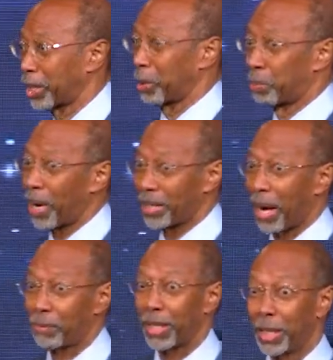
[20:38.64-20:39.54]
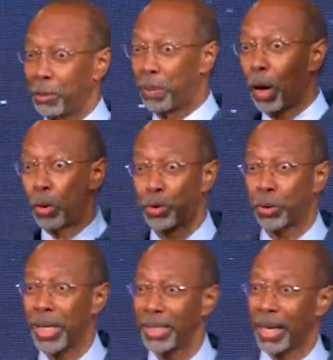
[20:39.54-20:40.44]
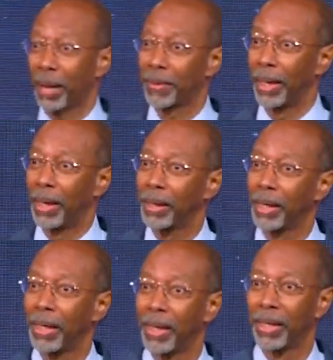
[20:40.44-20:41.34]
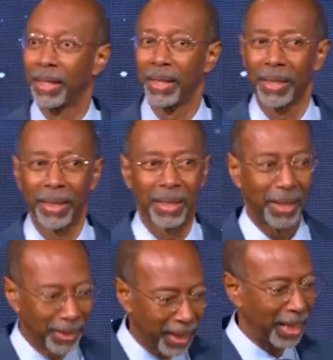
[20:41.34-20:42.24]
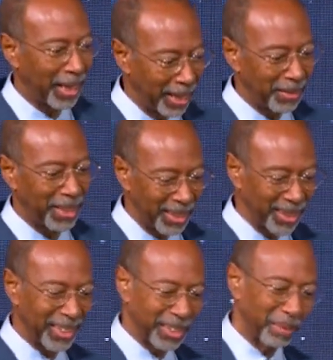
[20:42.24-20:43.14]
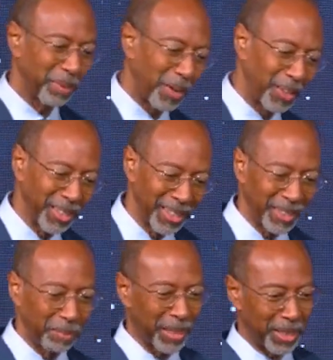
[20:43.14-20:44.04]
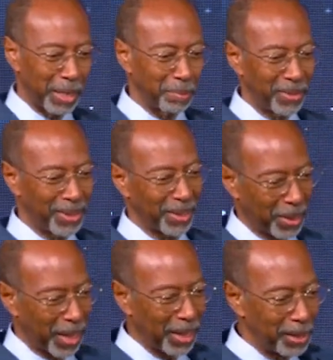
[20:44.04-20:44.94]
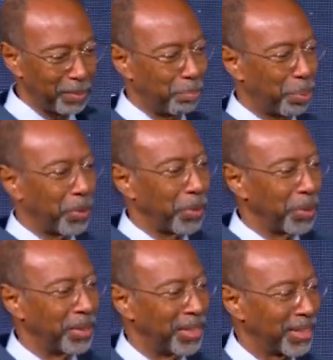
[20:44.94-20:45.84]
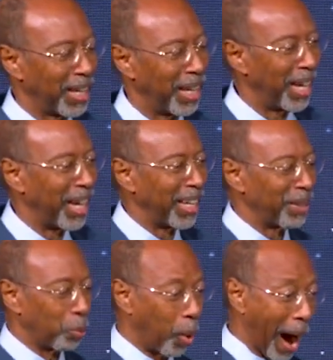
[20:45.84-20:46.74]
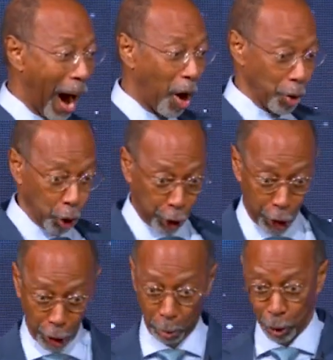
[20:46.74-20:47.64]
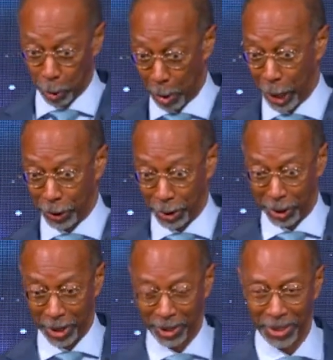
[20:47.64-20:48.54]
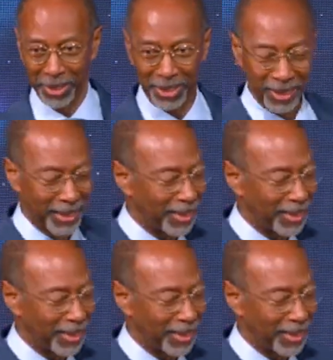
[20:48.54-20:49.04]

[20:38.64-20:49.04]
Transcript: impressed. I see these big old trees out there. Okay, well, it's small and it becomes, okay, birds. Wow, your kingdom is amazing, Jesus.